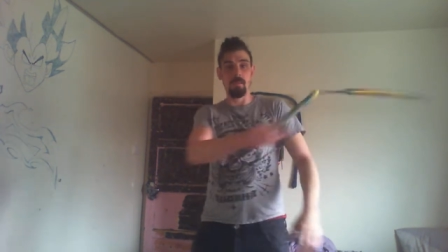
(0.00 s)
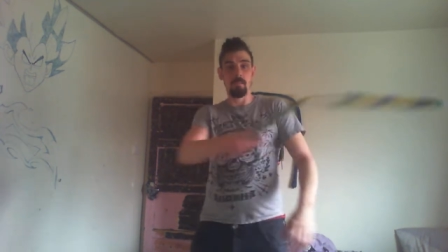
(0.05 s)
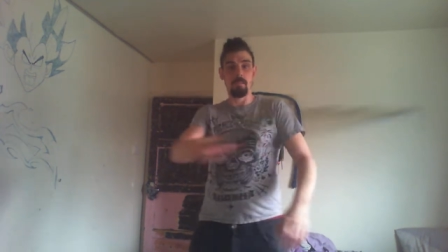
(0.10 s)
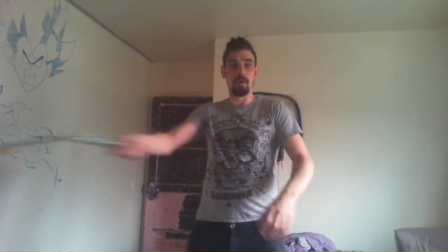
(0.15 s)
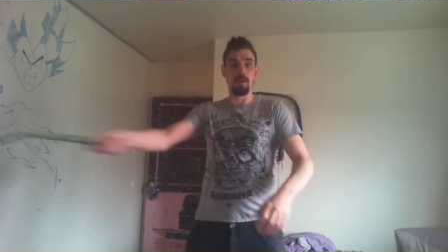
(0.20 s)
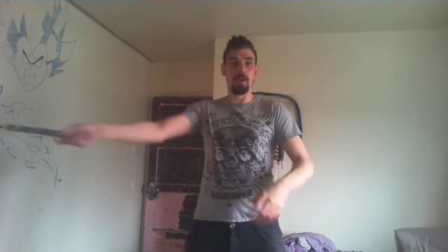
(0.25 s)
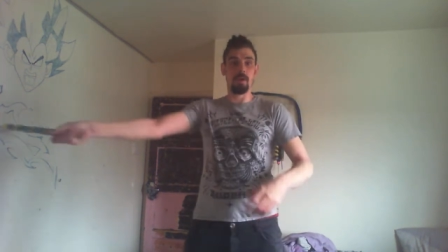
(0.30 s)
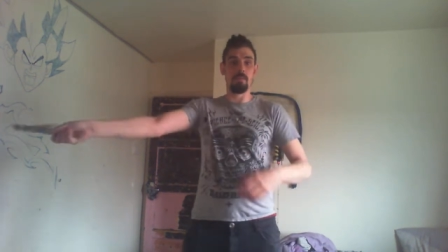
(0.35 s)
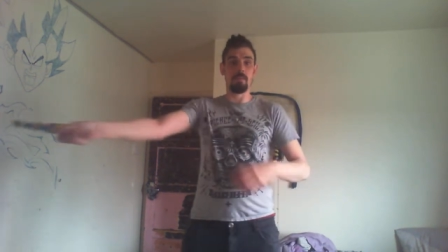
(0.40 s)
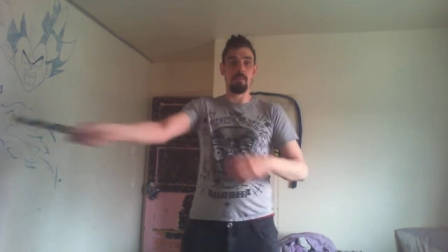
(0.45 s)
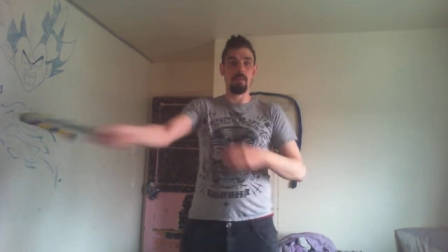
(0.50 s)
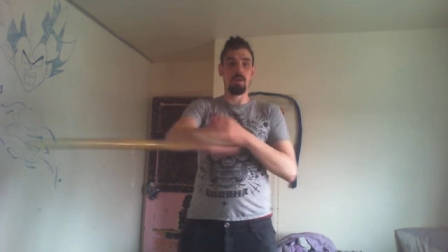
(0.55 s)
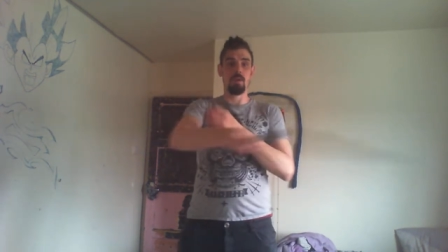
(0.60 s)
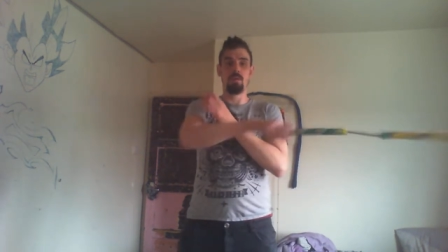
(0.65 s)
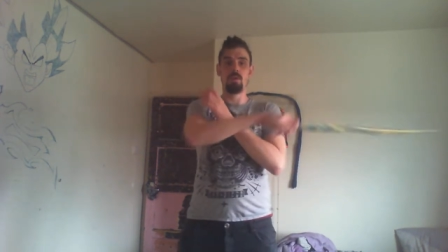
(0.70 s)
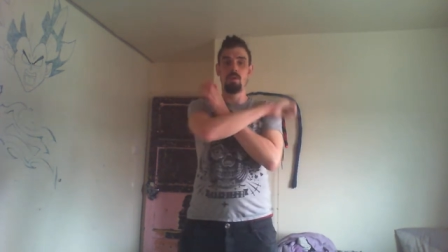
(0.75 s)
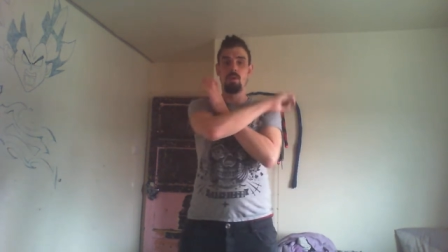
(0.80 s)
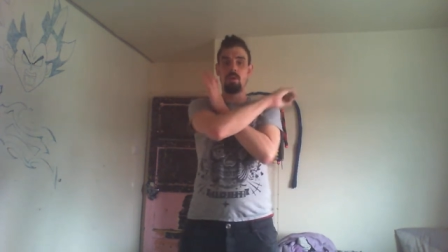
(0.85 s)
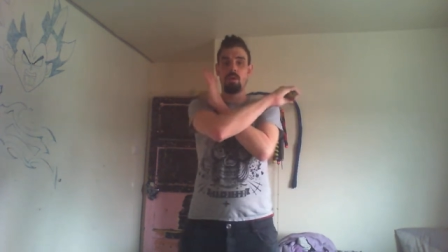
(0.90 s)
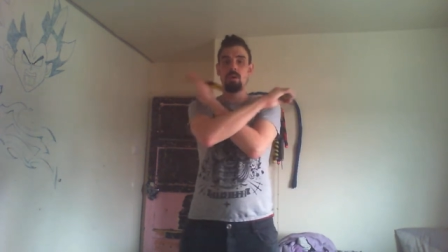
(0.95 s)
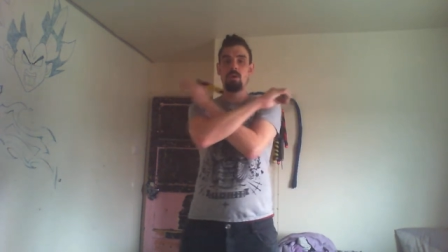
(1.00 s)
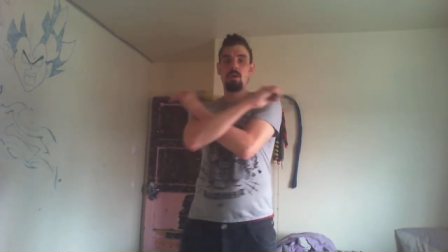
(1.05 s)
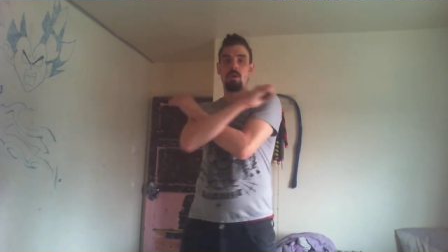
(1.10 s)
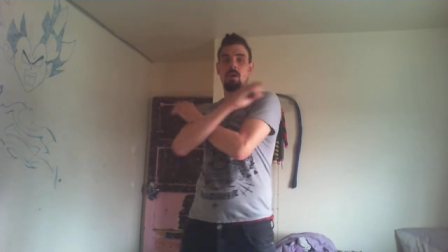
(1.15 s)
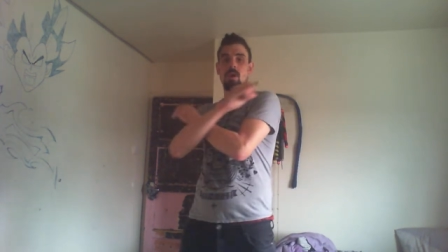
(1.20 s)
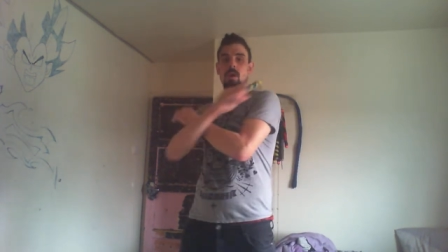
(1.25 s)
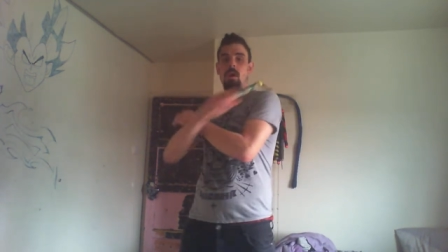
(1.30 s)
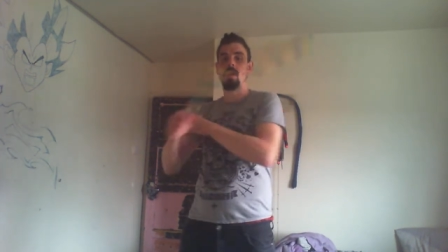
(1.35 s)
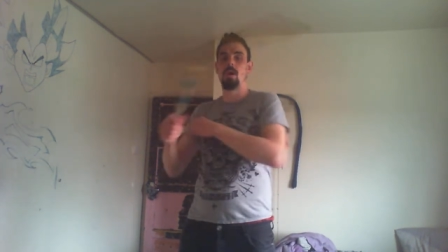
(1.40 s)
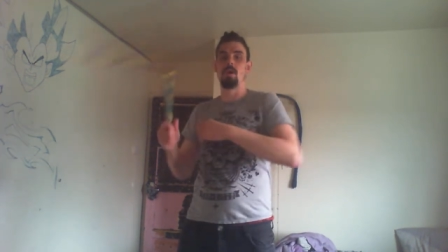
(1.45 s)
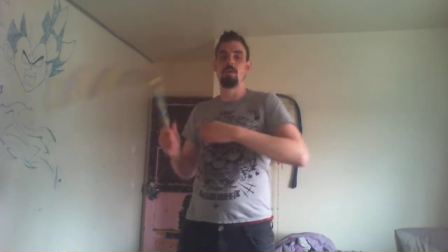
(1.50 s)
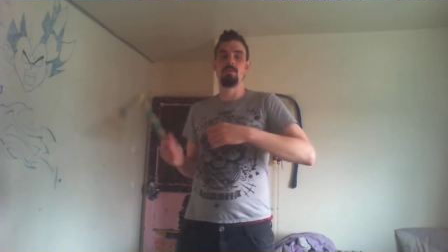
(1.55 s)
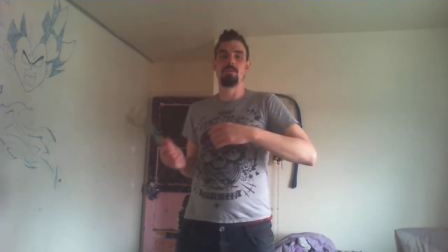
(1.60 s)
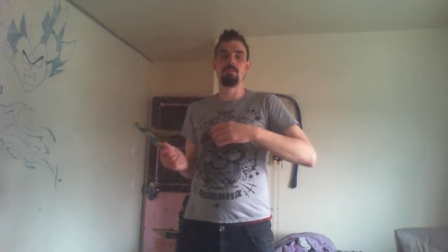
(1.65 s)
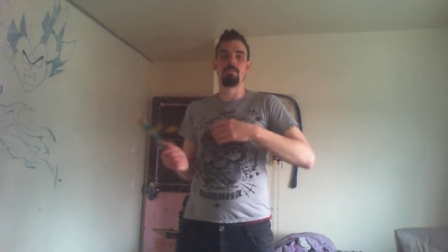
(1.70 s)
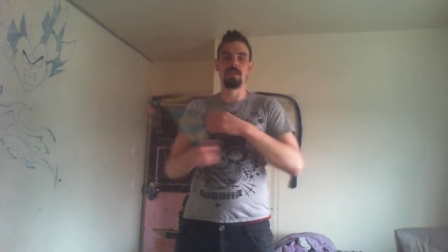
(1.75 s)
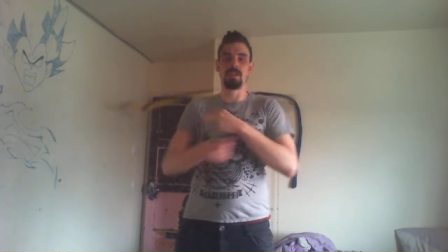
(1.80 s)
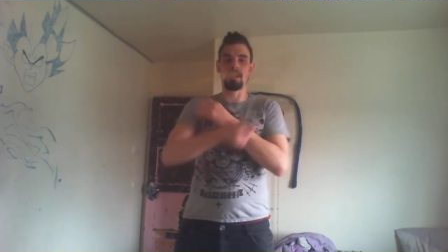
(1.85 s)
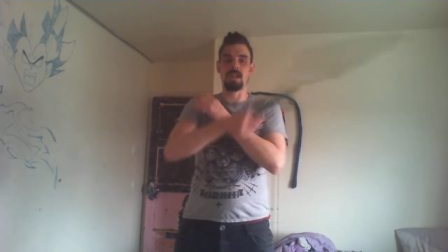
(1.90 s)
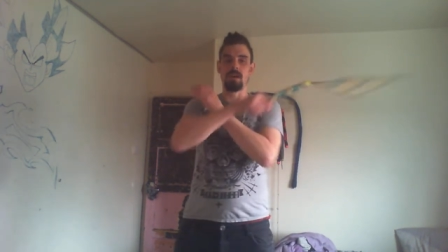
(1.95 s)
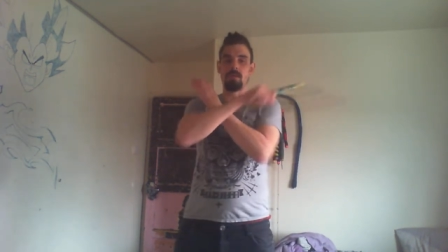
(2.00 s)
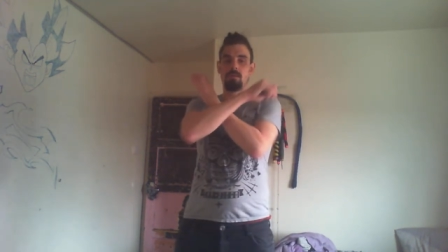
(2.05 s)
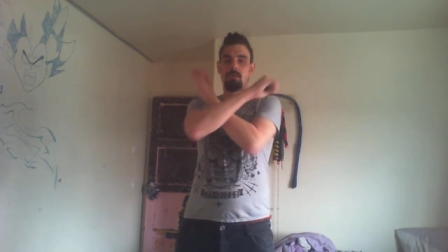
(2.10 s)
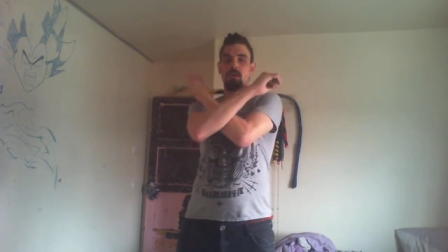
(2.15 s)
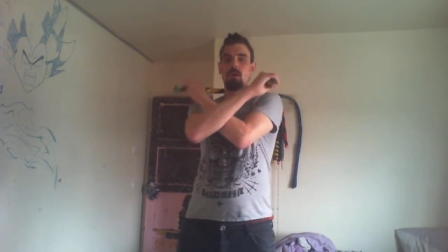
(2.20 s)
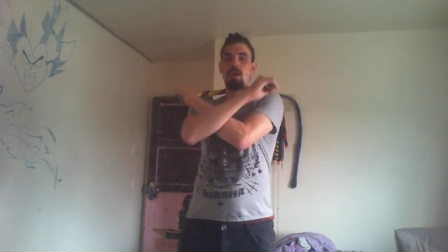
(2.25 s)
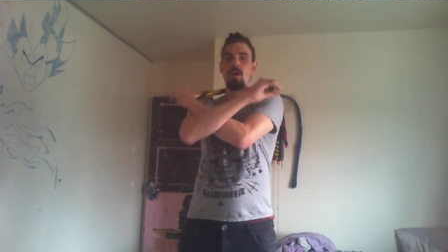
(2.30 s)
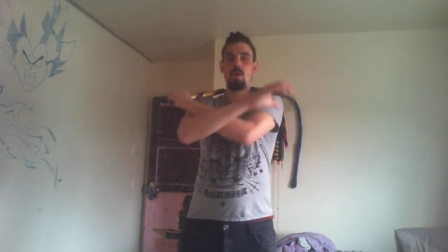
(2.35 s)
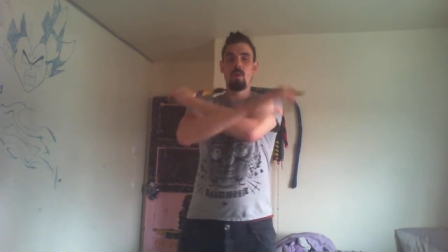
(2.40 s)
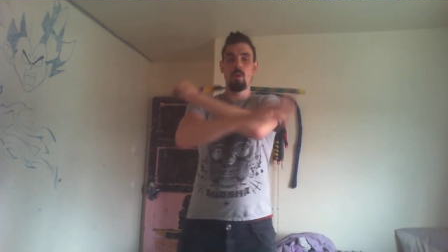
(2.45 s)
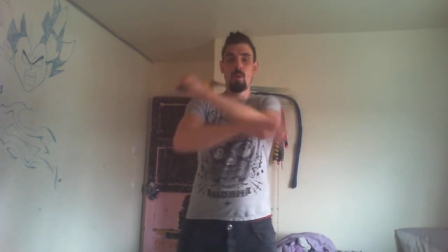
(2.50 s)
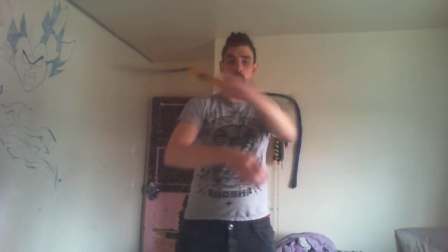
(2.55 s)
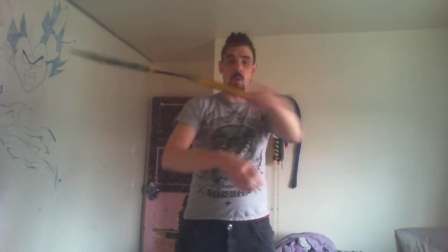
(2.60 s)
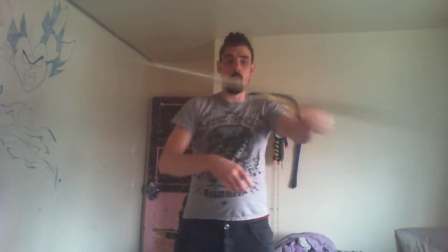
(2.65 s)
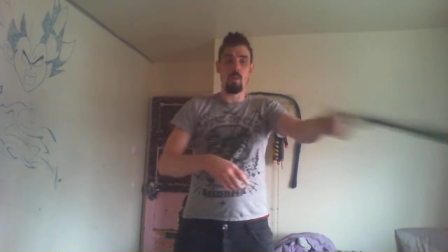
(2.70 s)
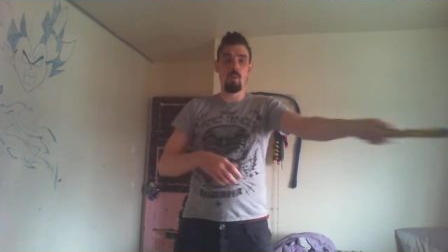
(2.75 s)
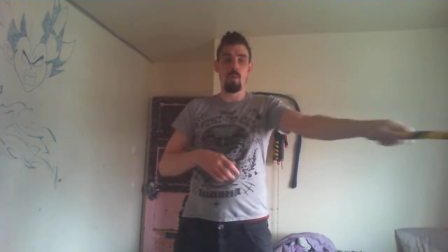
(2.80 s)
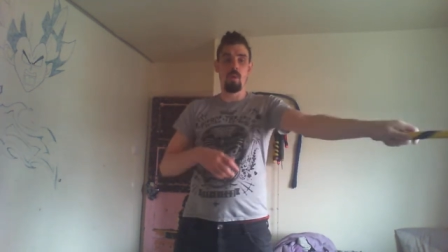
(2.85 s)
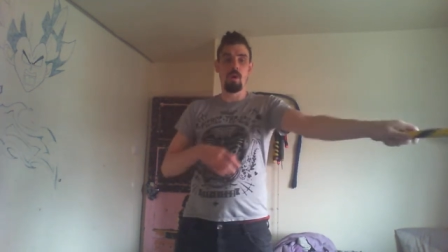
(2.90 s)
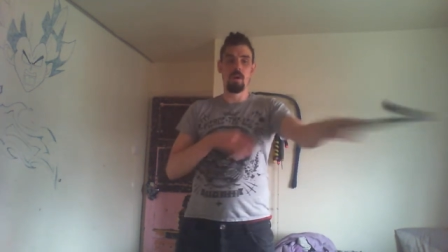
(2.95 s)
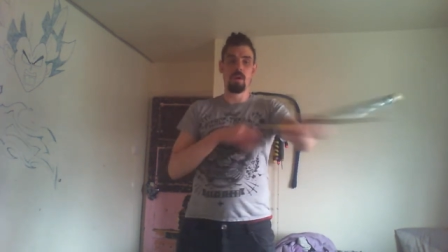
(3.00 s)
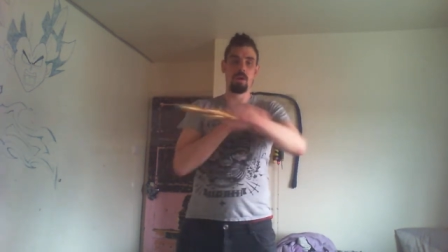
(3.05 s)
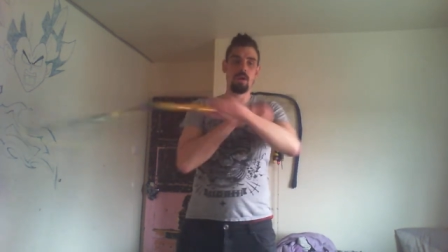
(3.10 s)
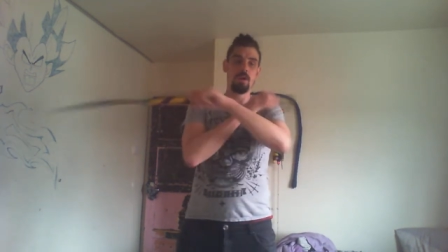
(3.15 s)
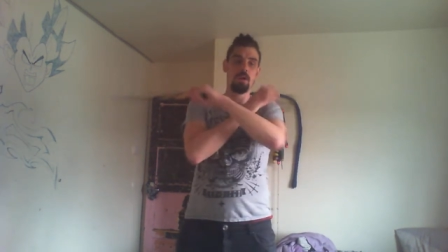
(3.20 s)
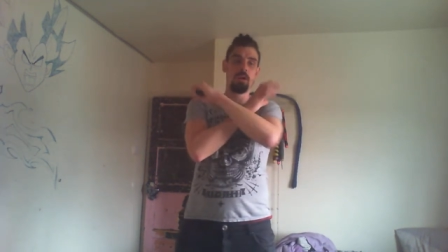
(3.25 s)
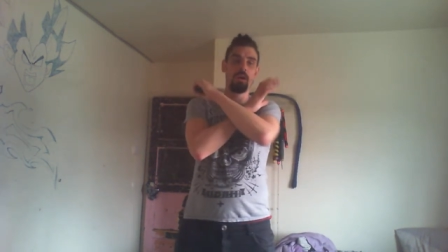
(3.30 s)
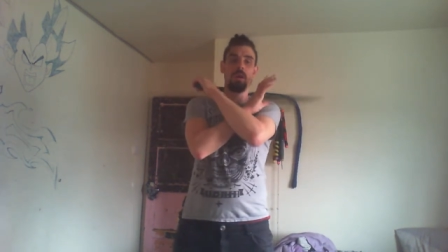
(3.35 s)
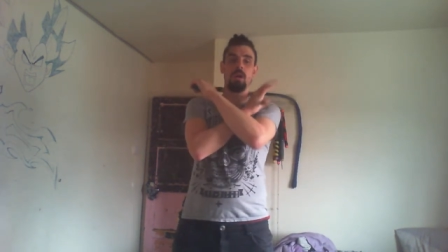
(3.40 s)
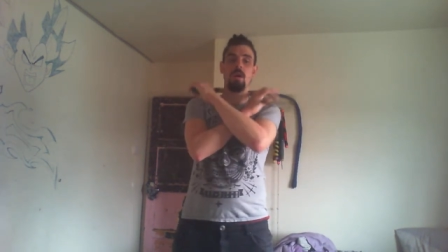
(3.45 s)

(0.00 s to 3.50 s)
Boom, oh, missed that one.